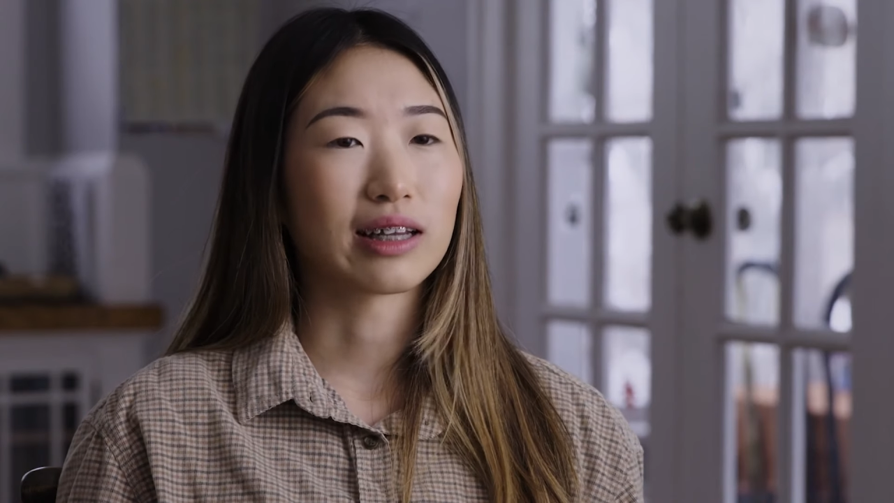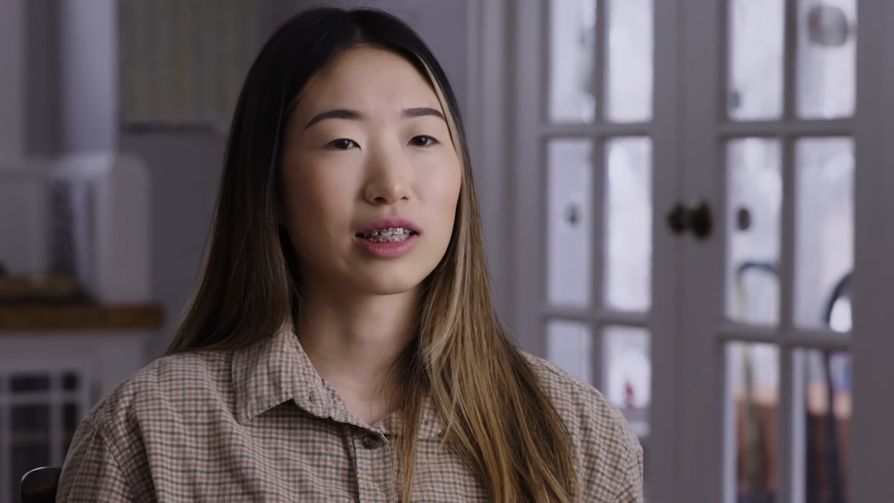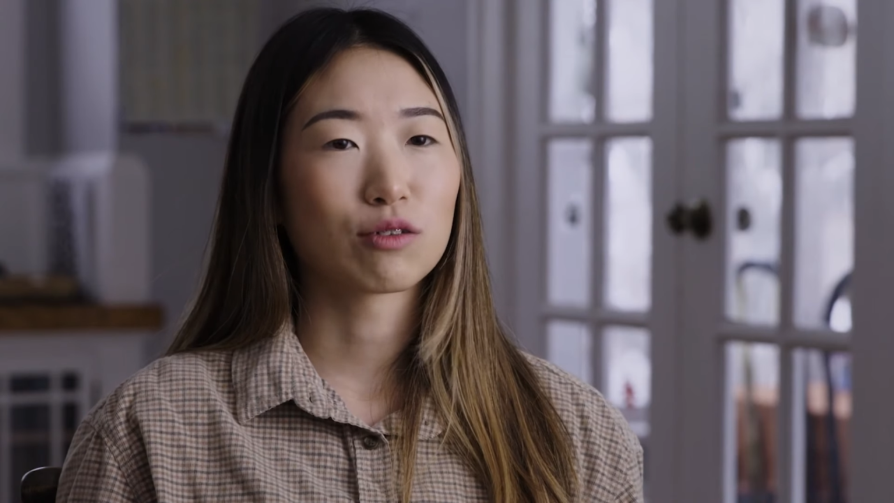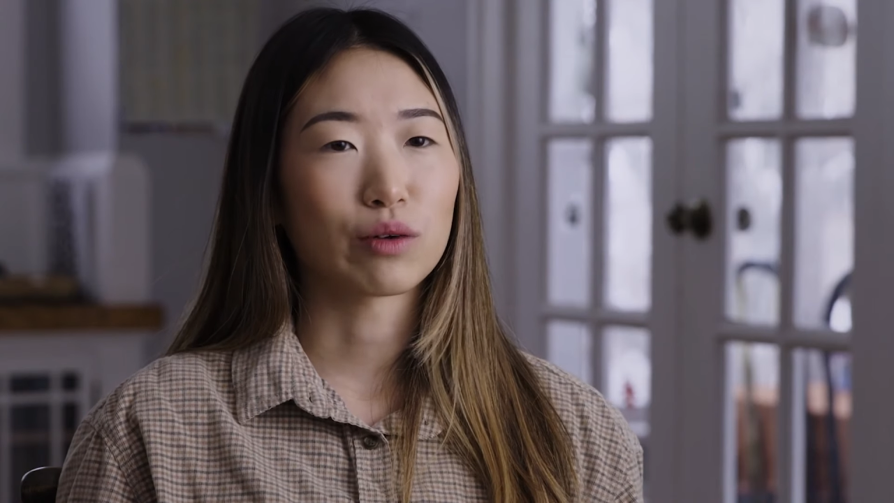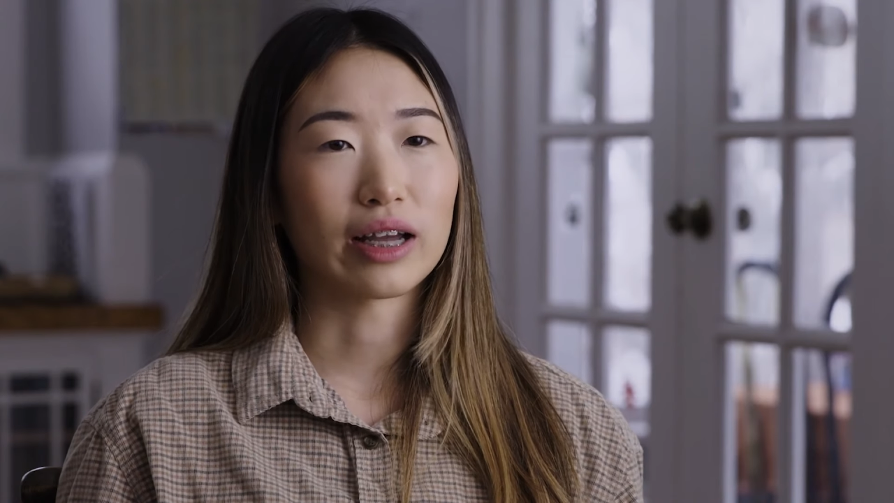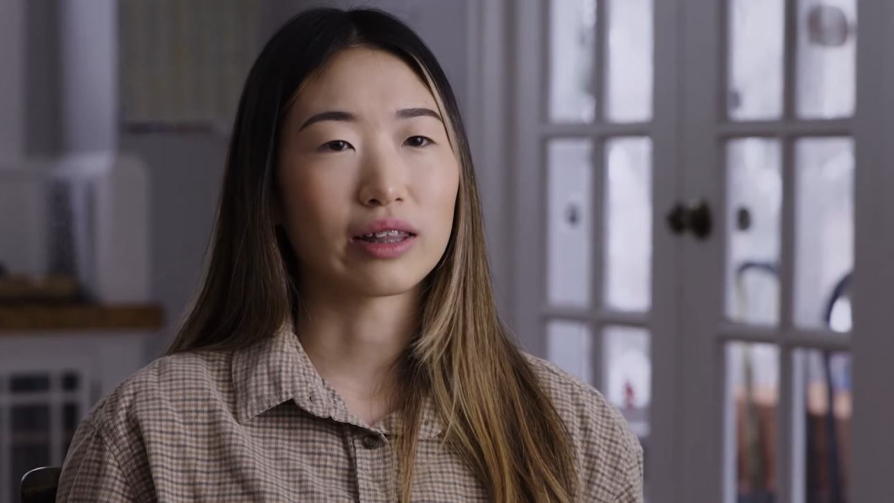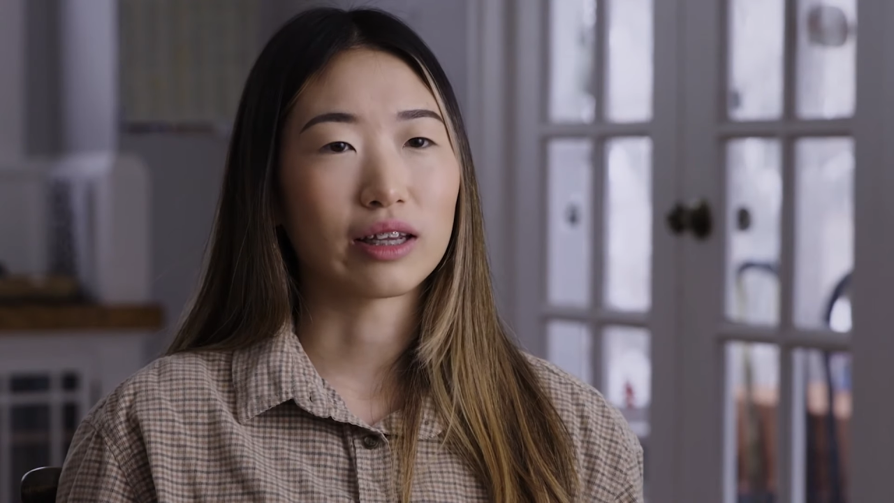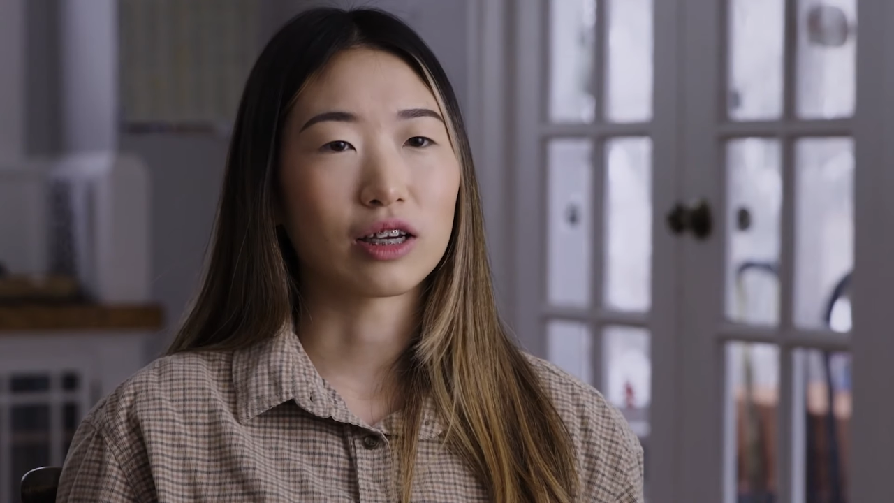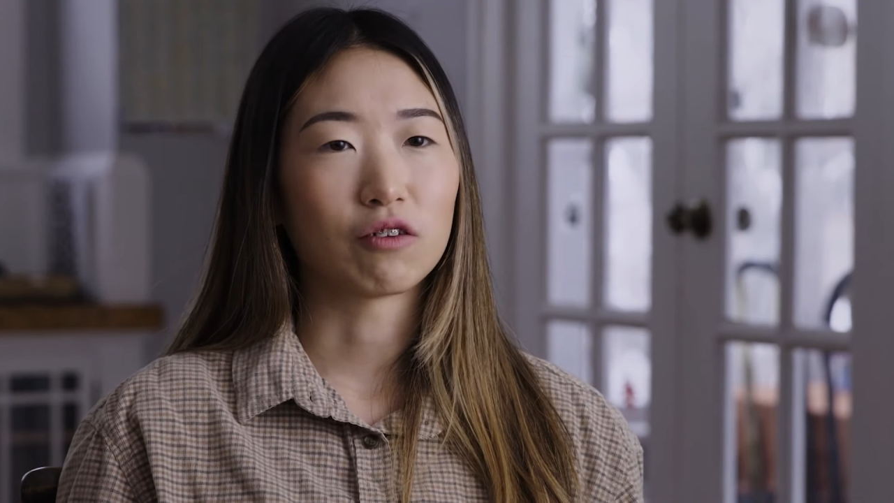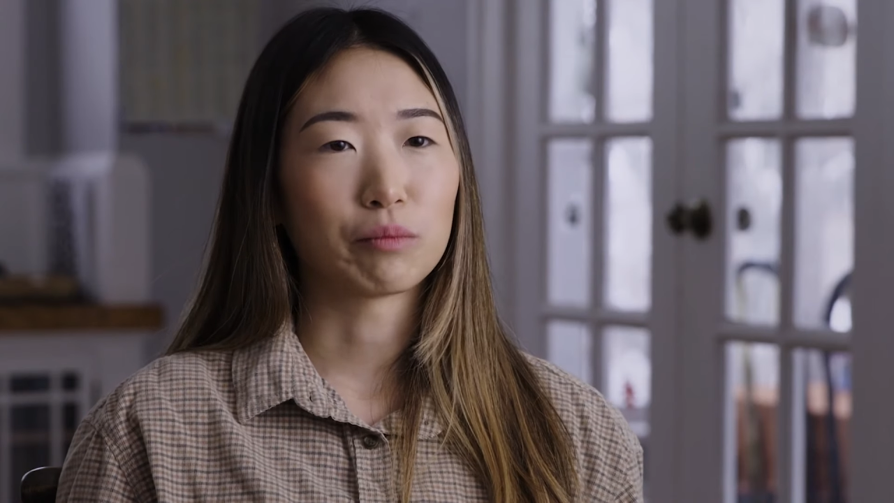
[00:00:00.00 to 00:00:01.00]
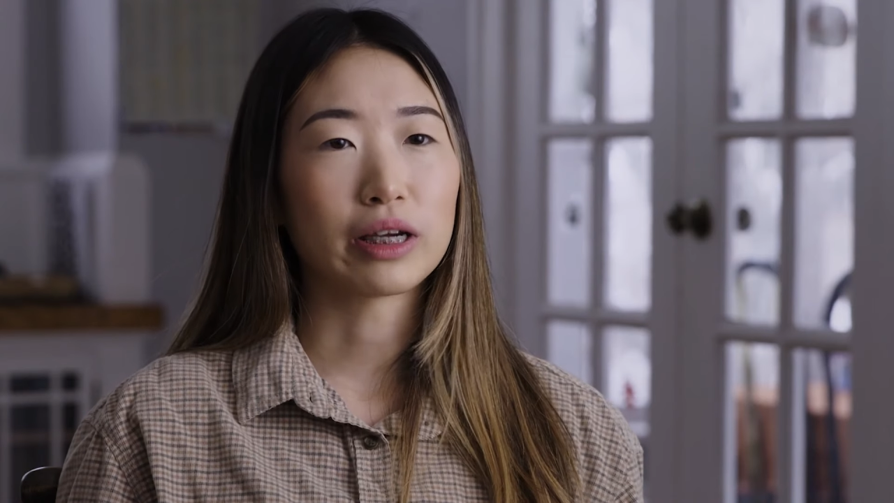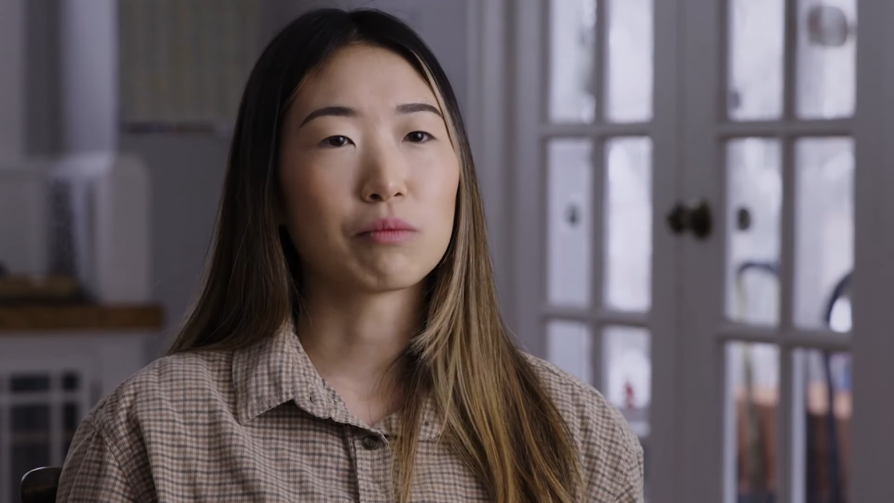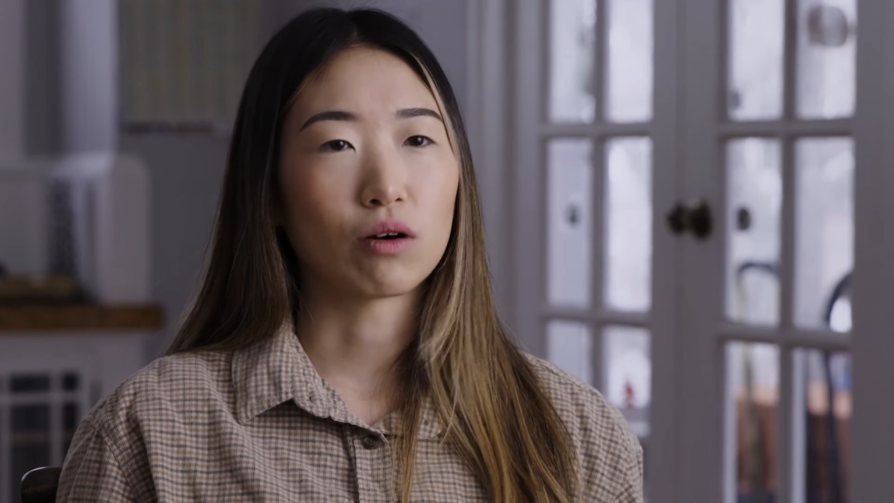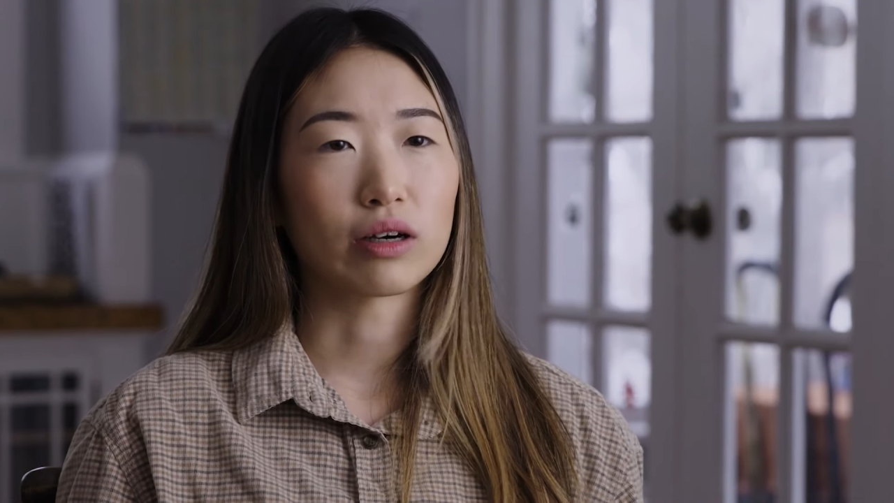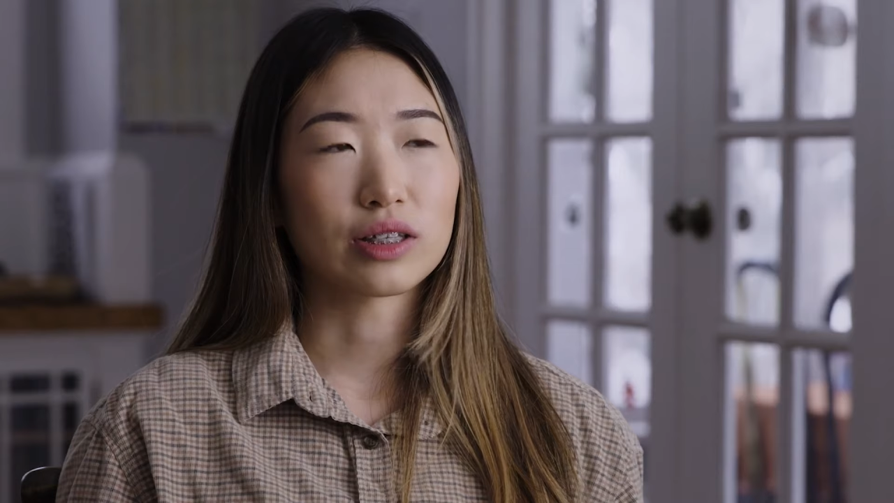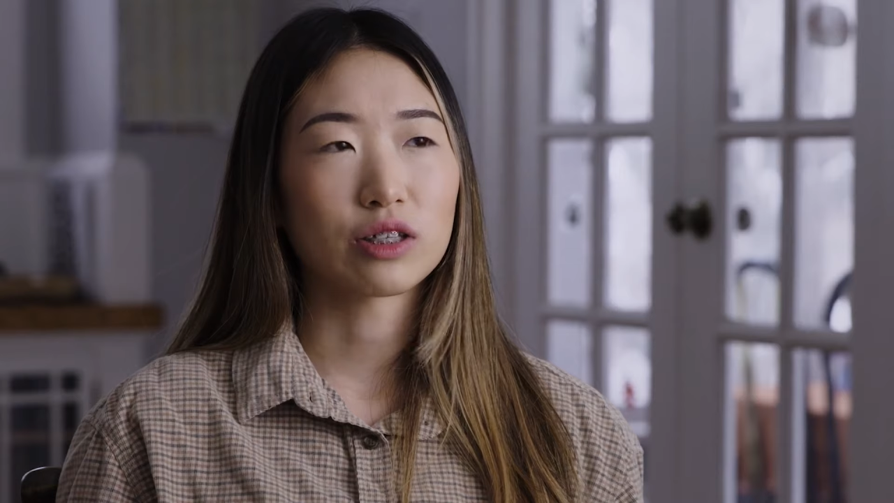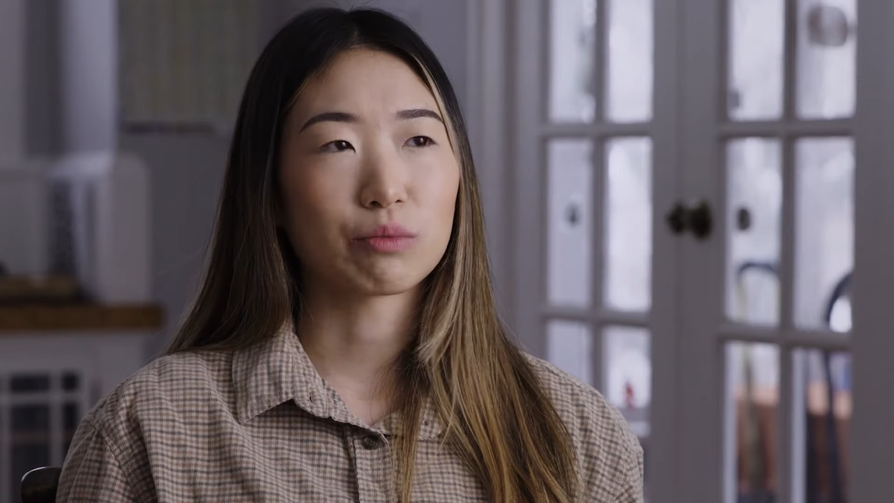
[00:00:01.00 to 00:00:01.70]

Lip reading: That's what I think of. Being Hmong is